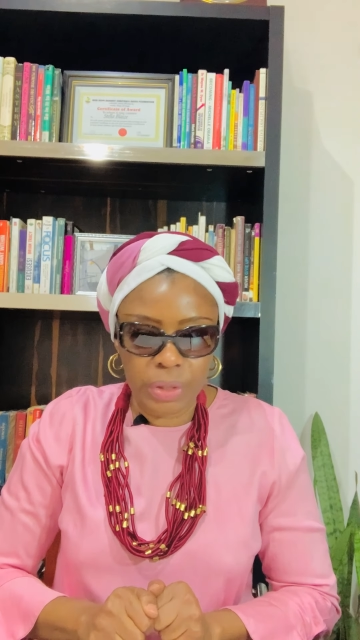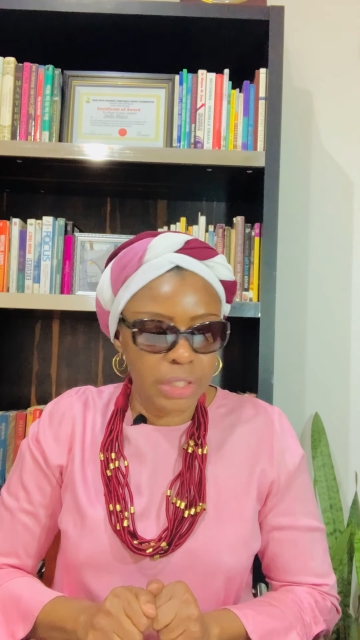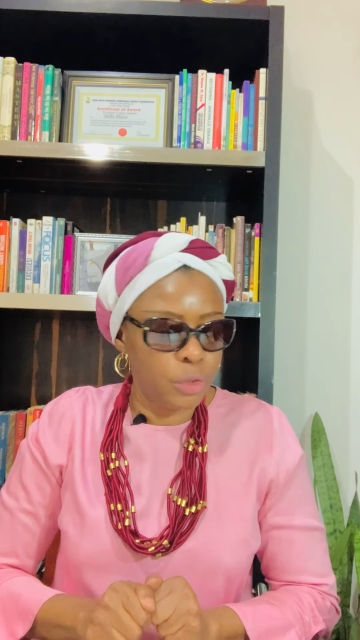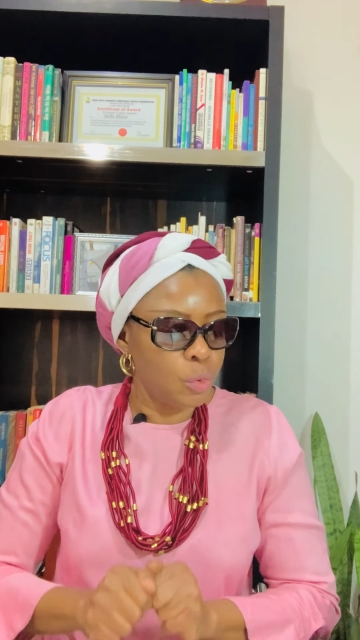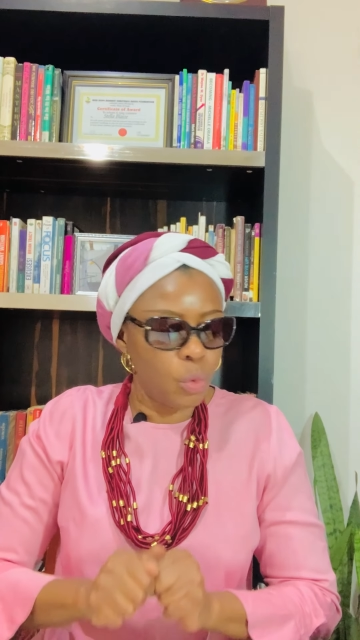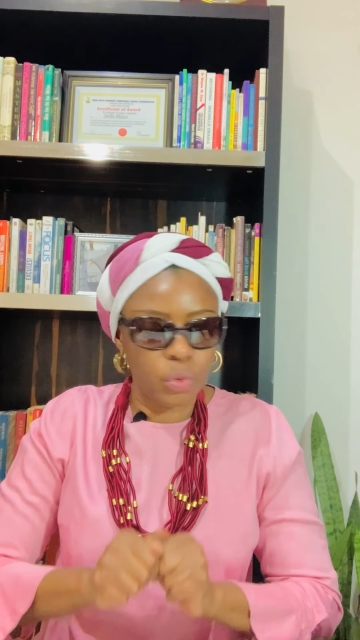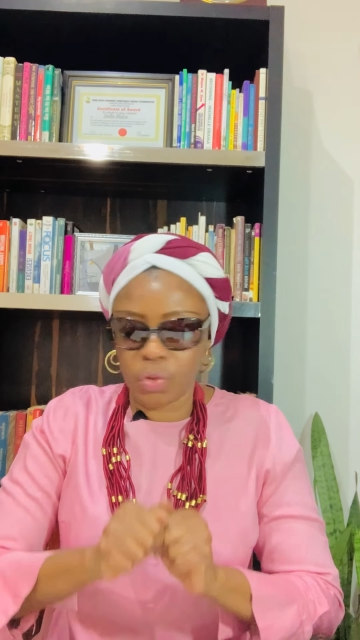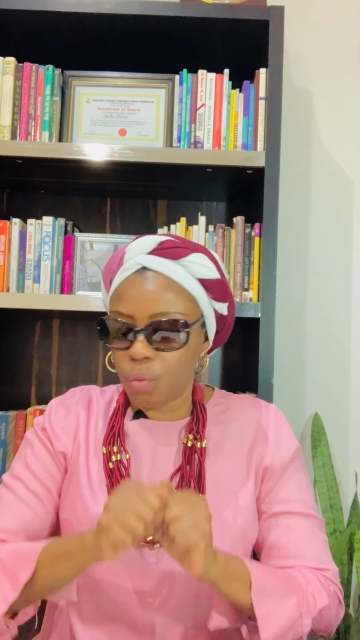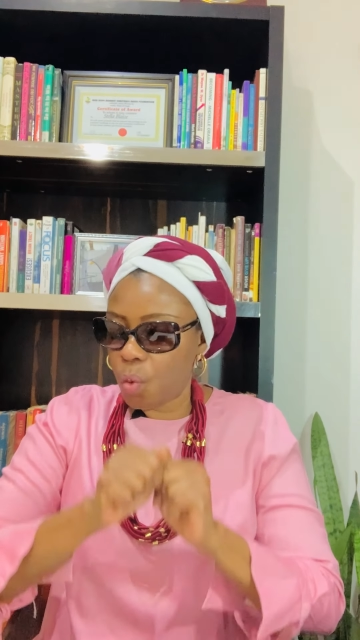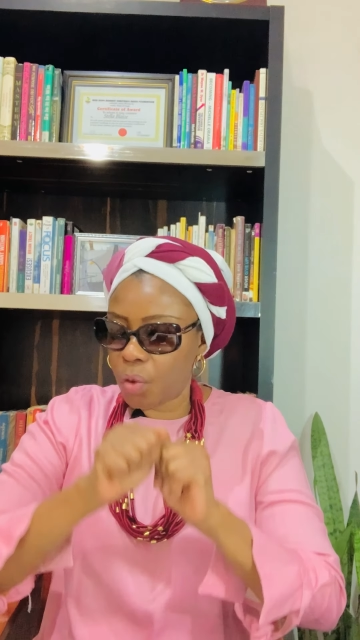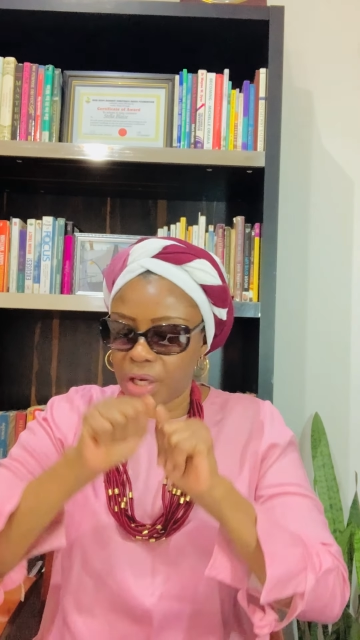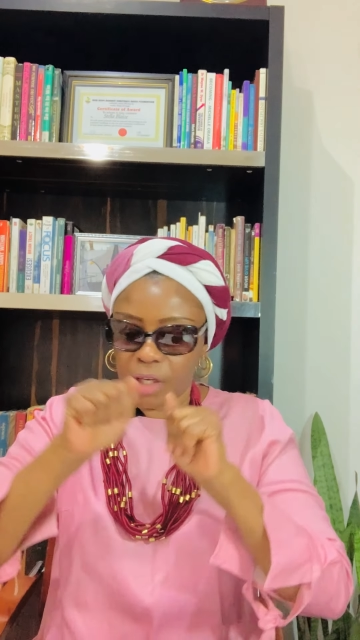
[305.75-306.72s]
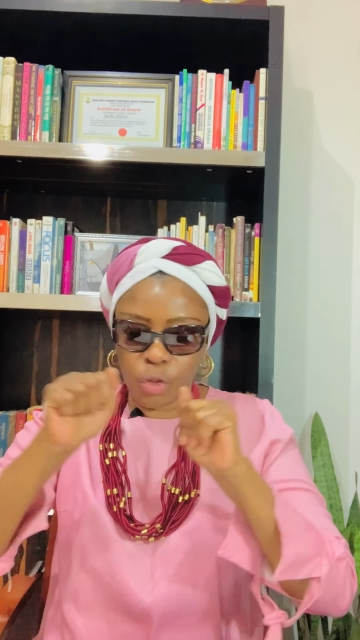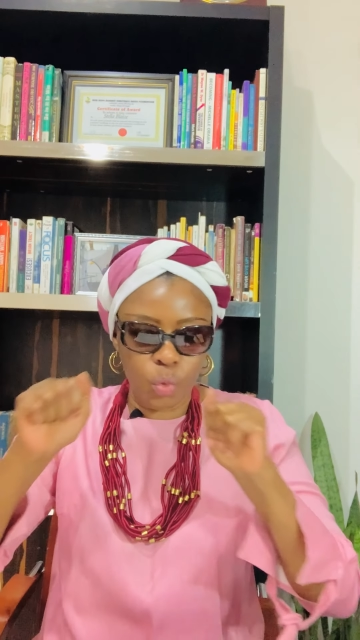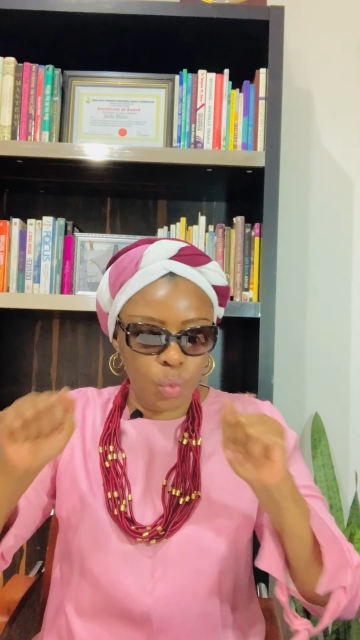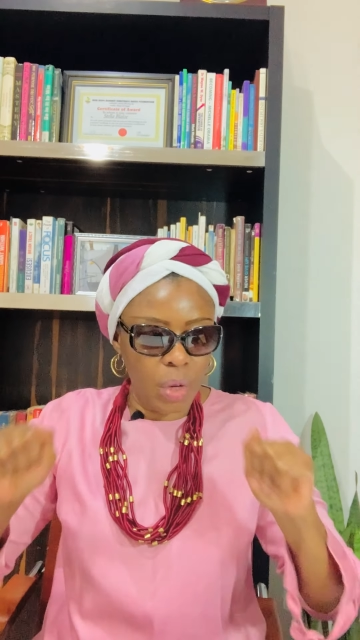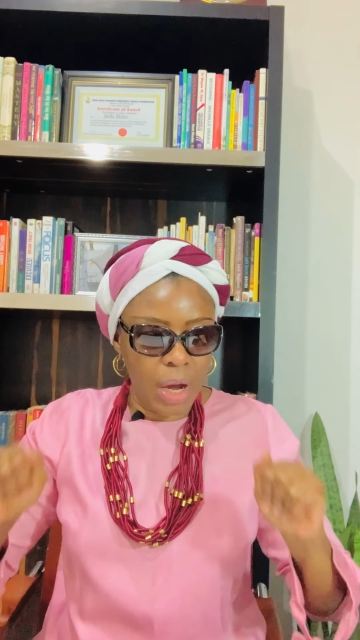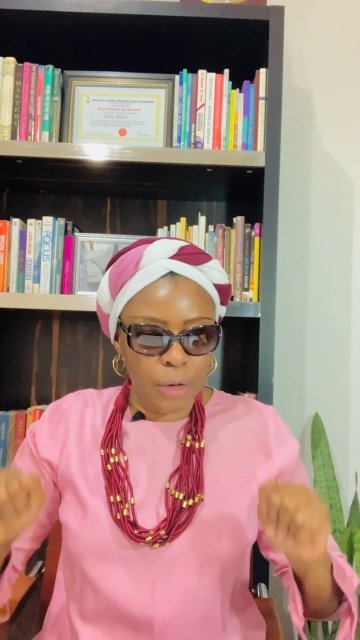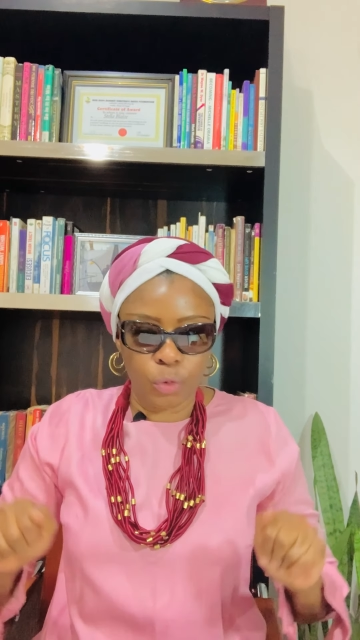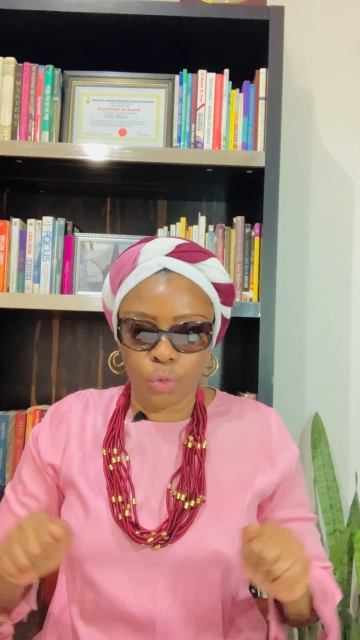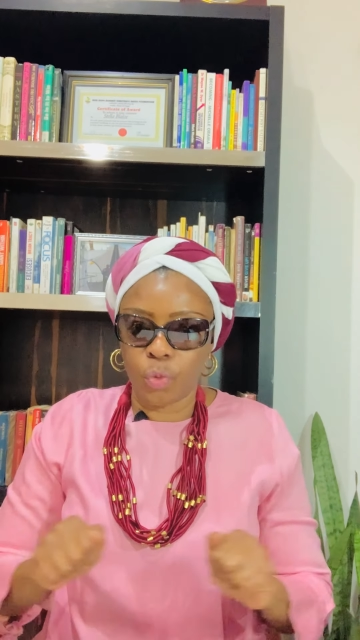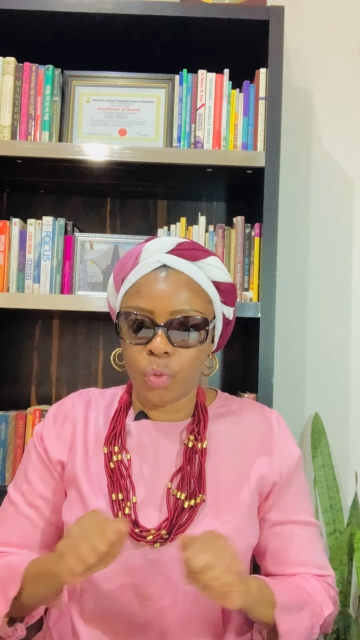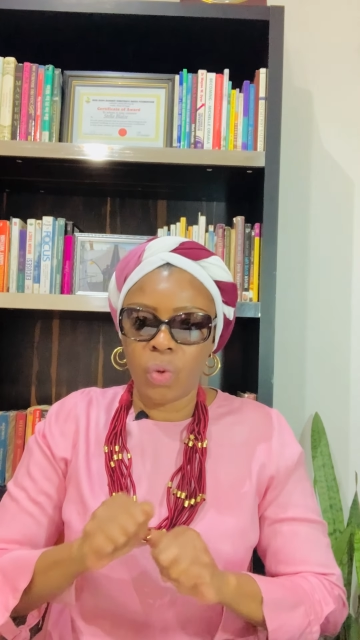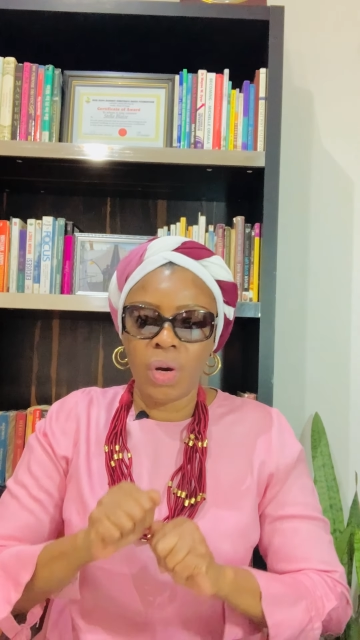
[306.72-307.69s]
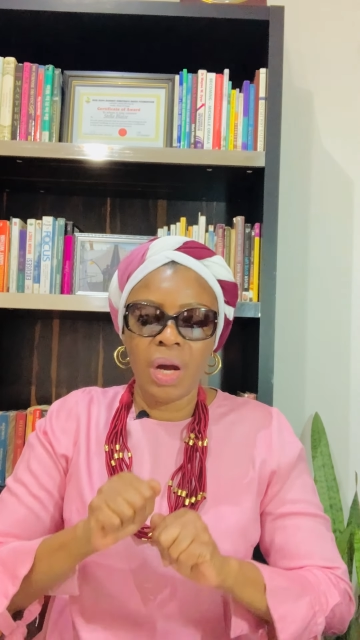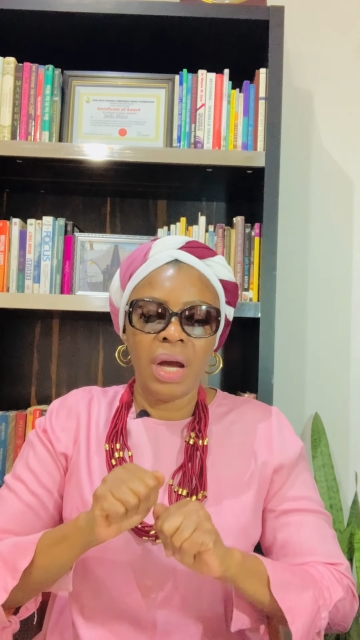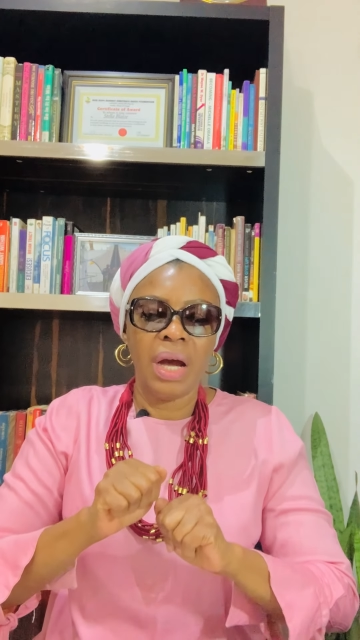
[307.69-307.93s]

It's okay to outgrow